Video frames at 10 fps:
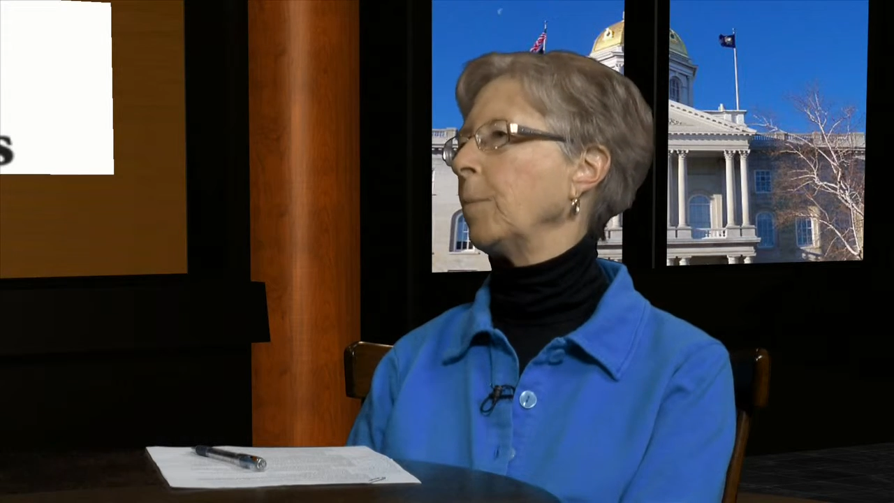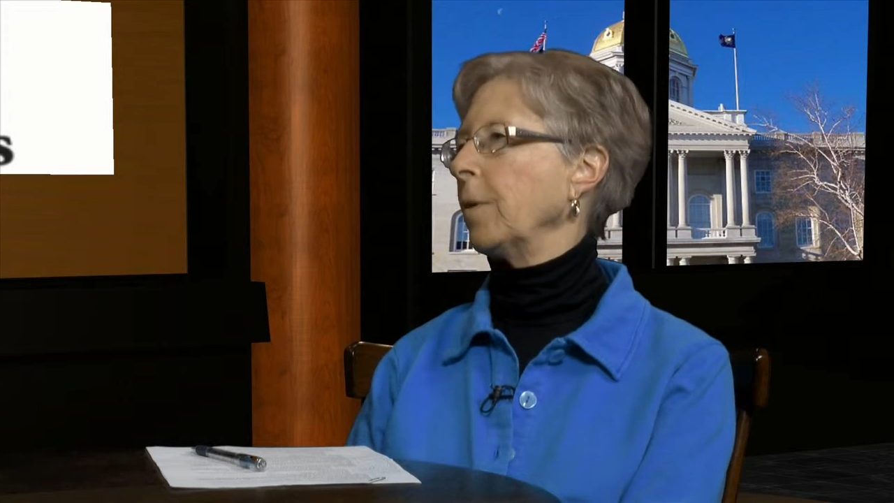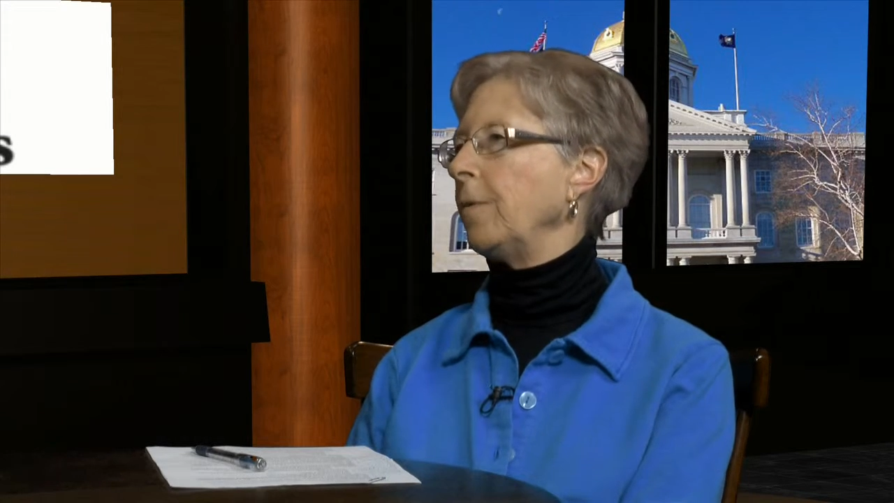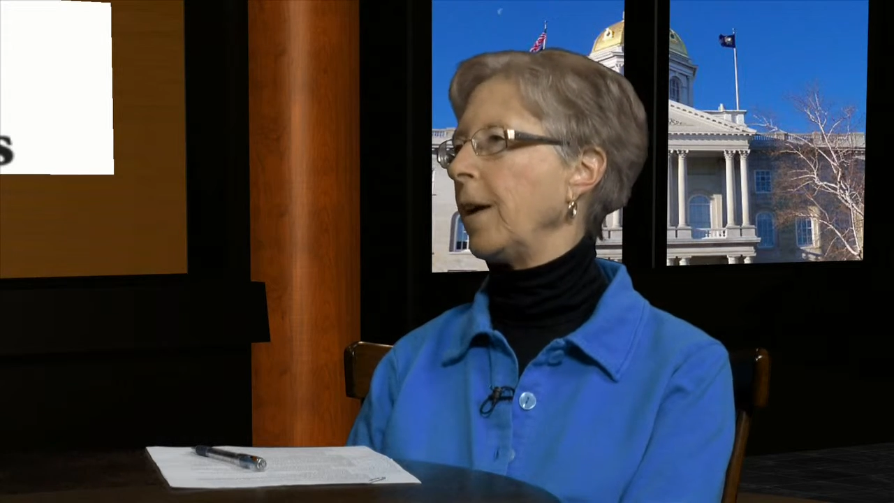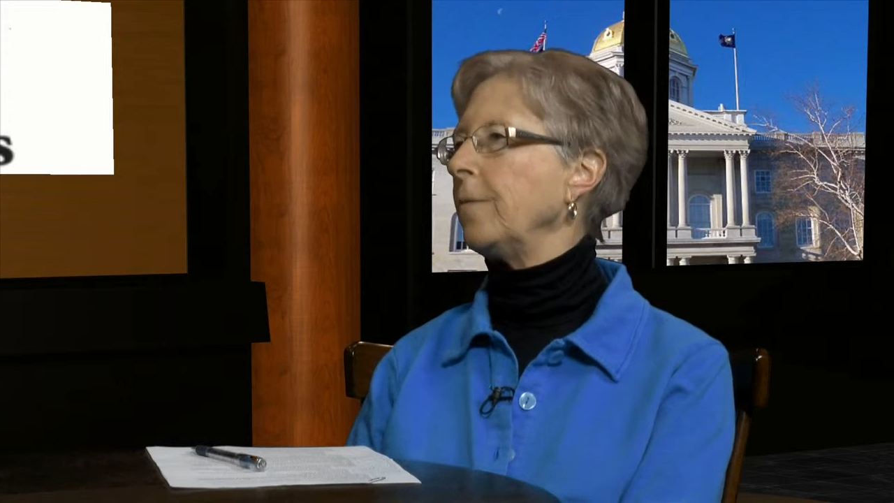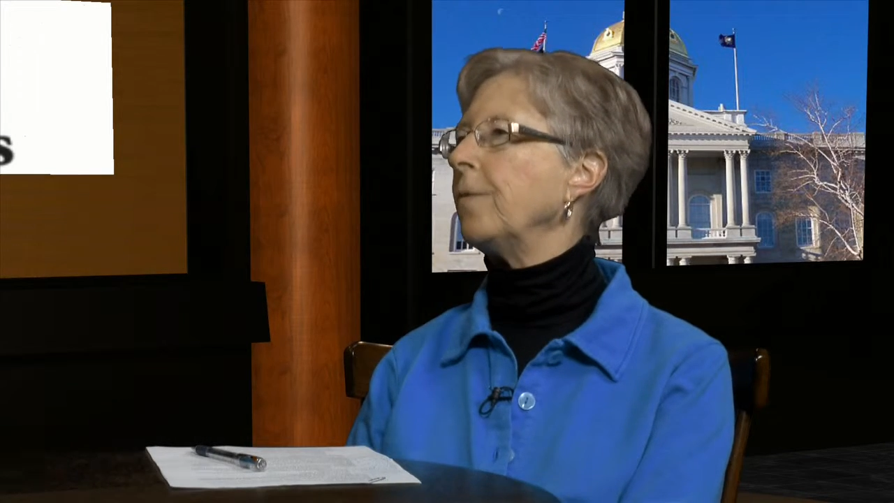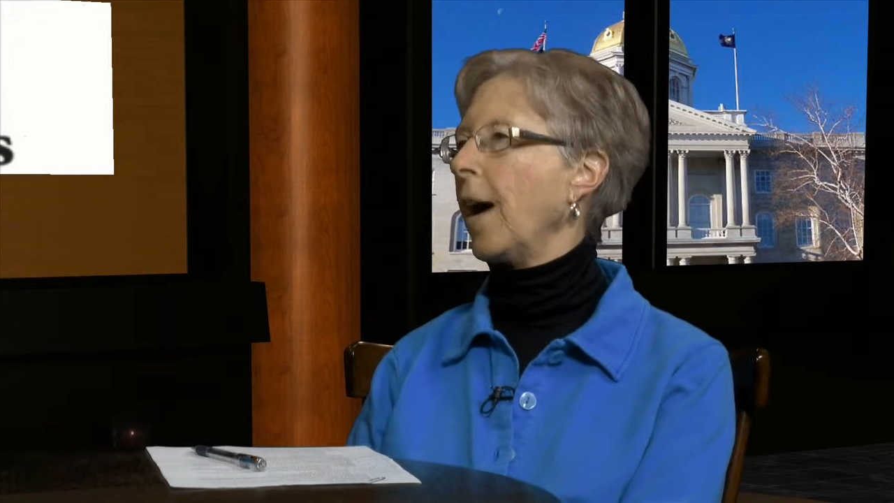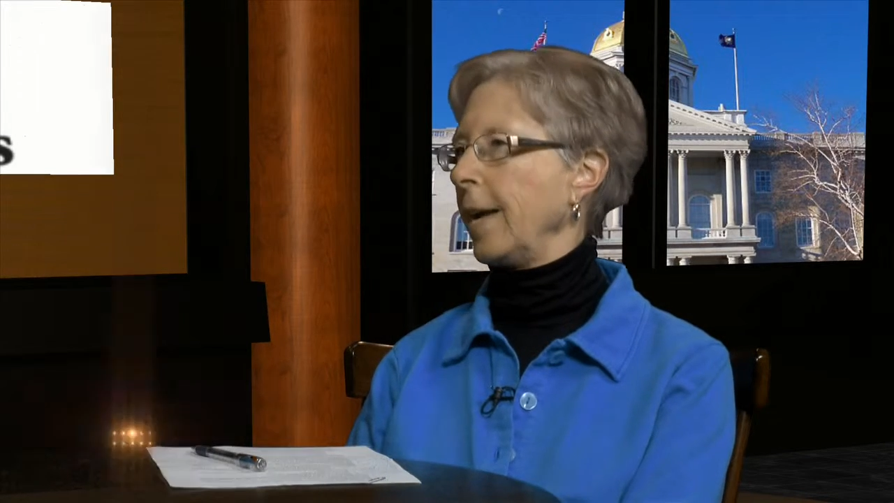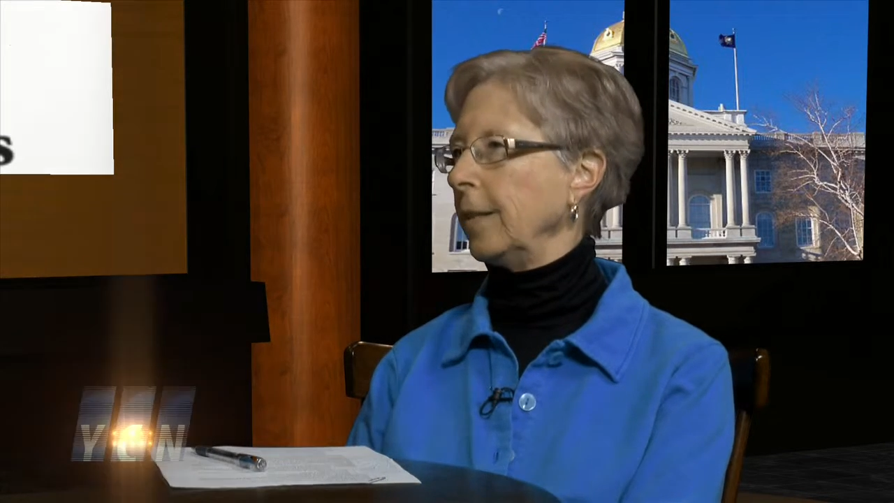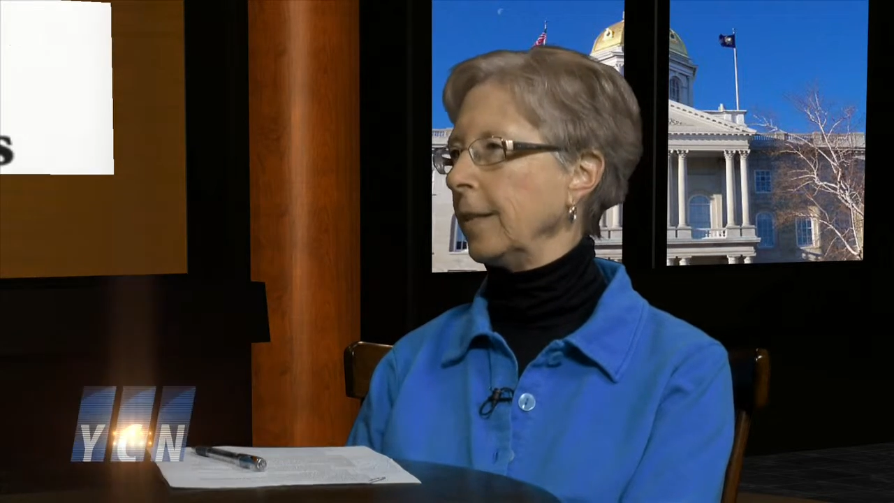prevent
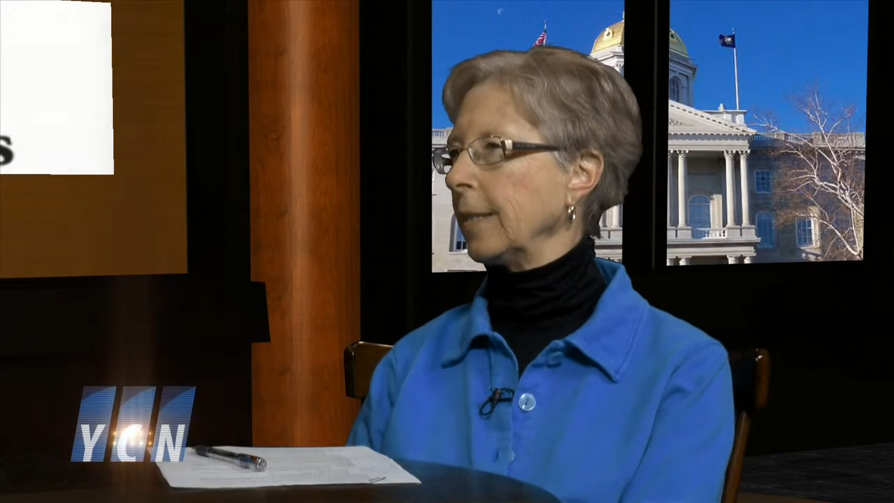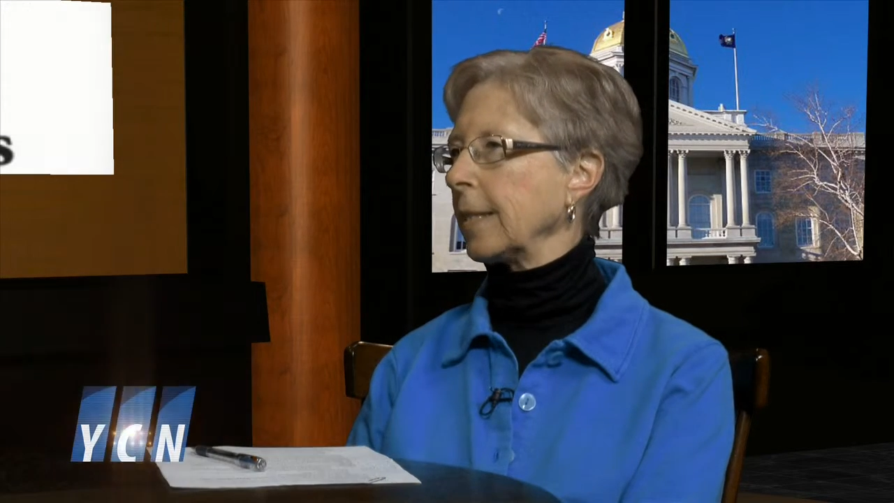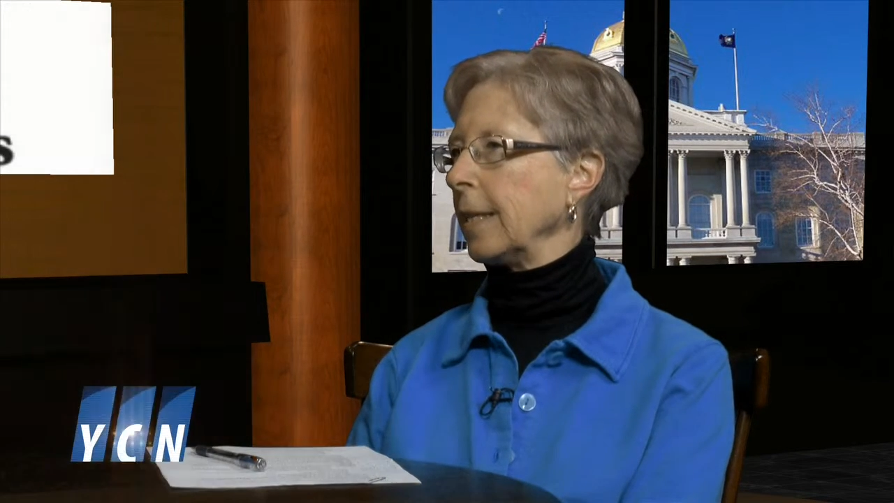violence